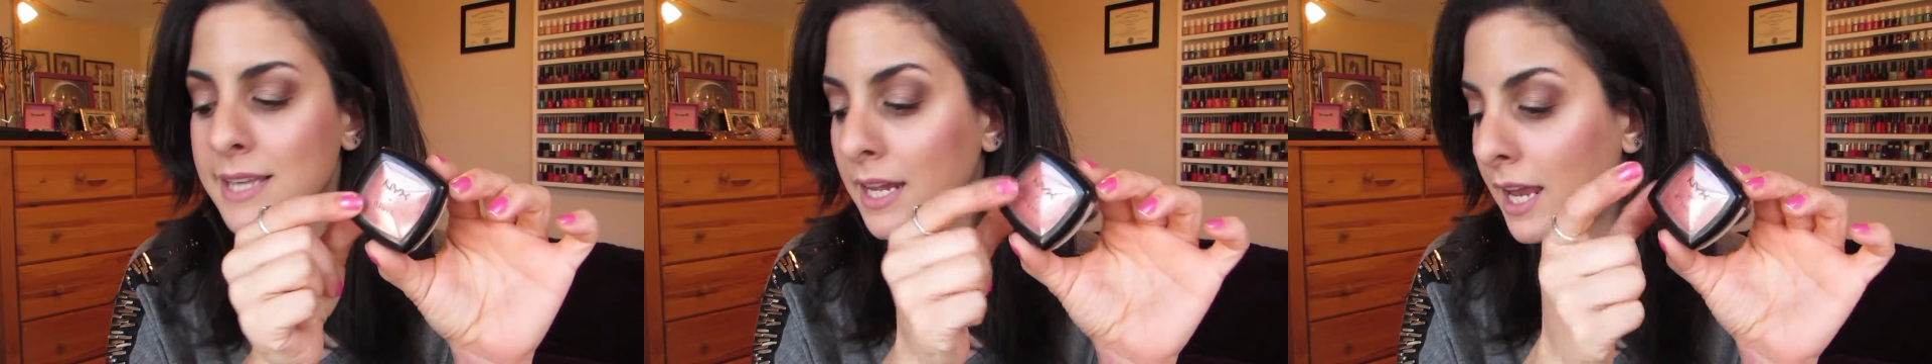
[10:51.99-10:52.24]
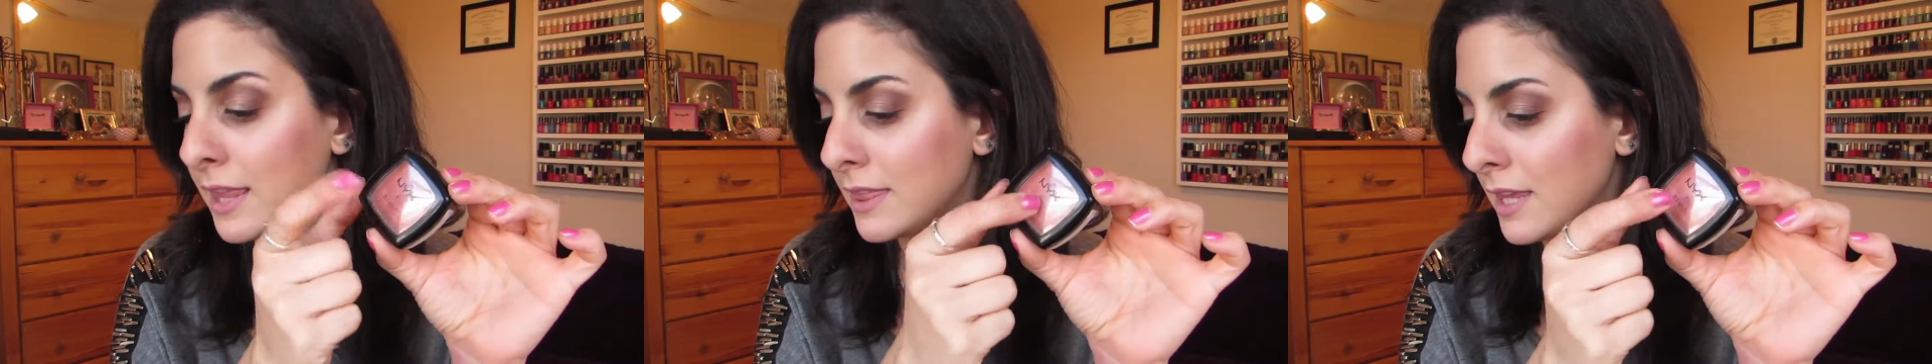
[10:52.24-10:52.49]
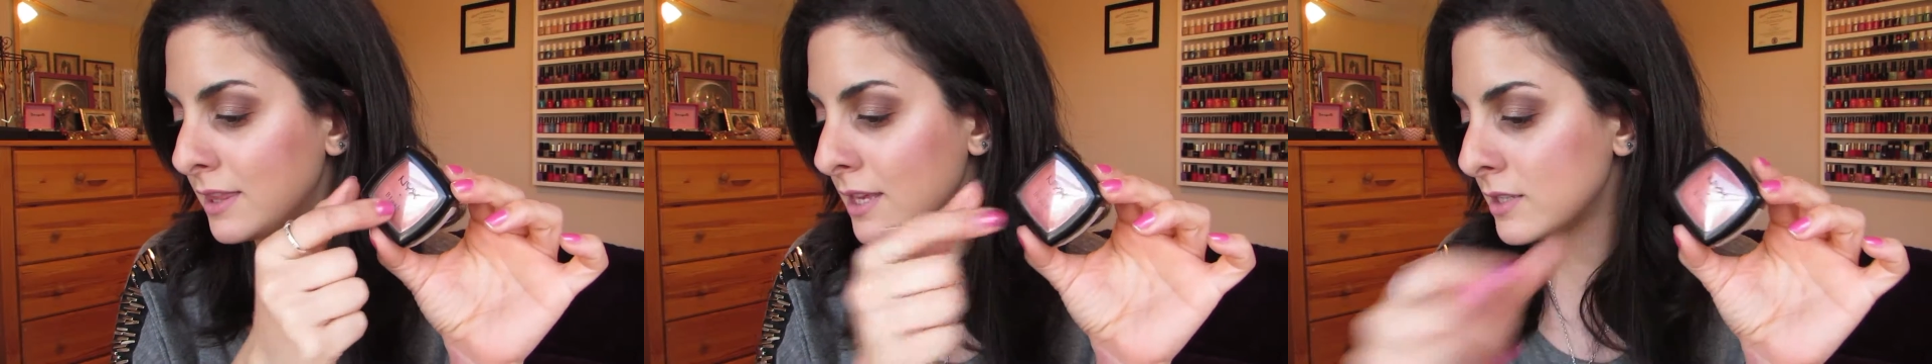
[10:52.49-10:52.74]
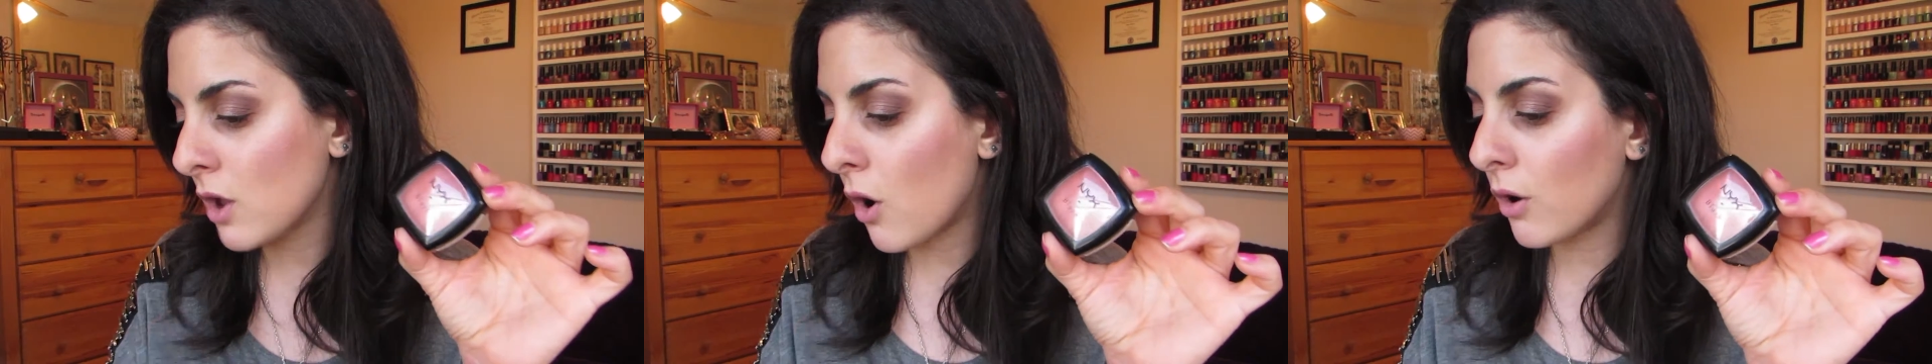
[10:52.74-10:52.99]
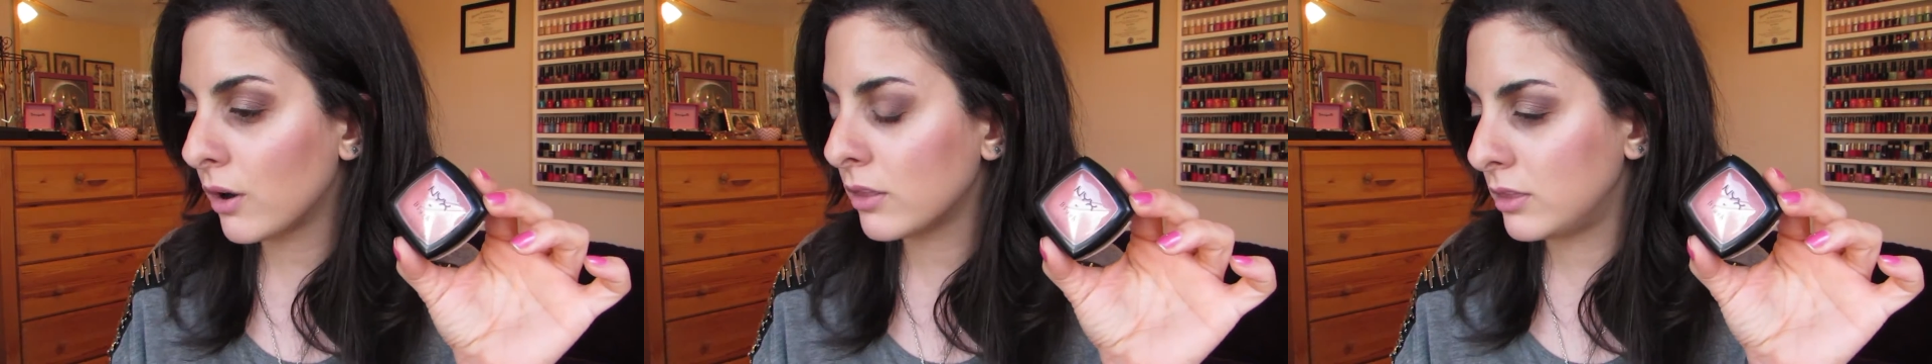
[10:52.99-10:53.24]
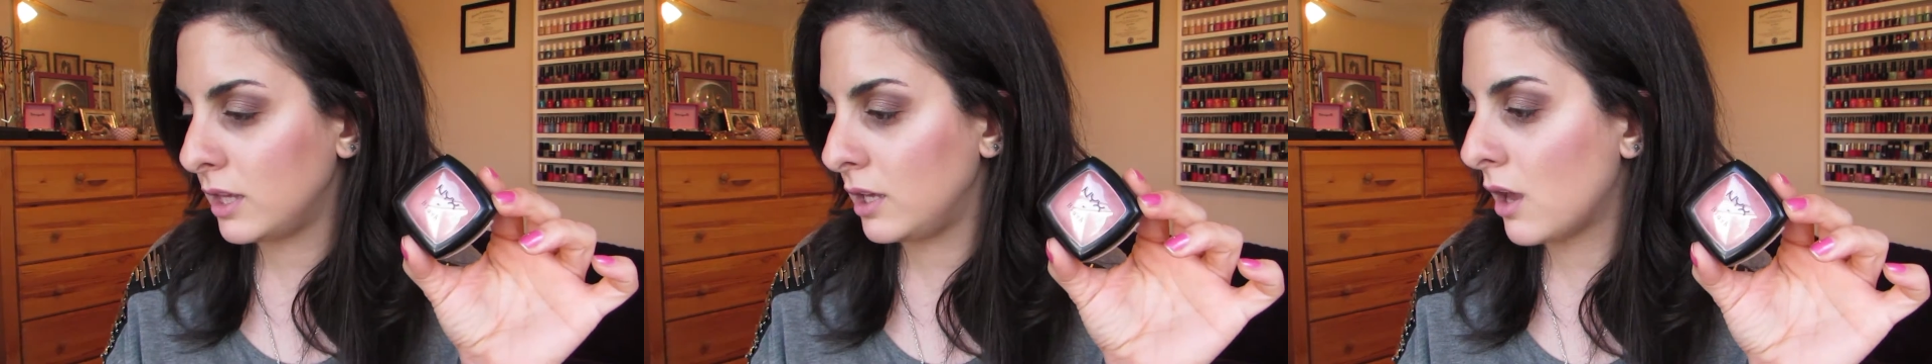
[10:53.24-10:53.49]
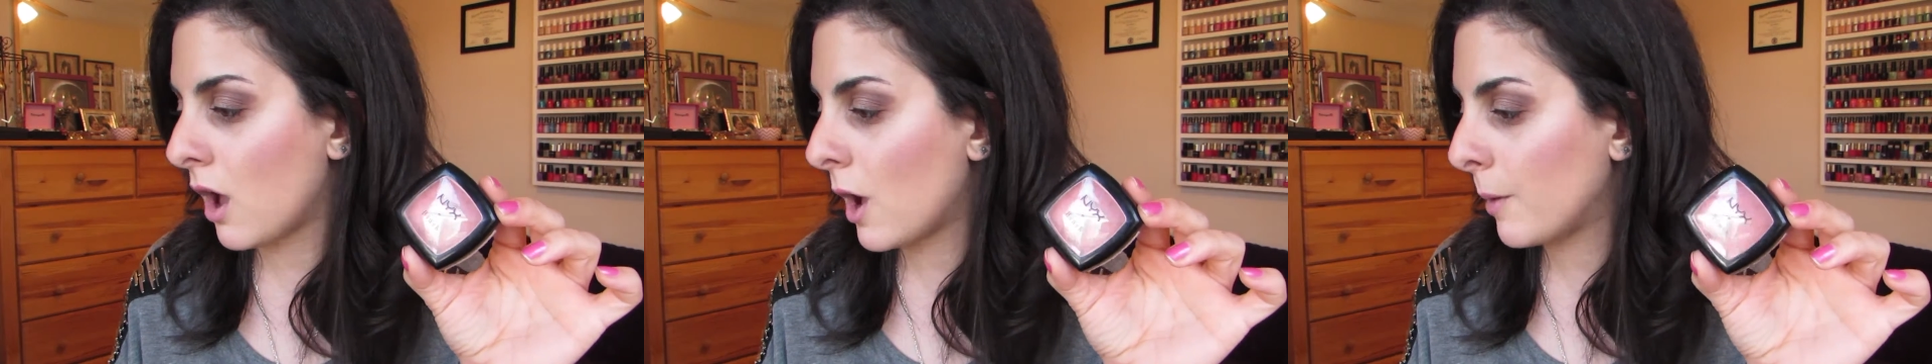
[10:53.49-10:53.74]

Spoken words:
and I think these are the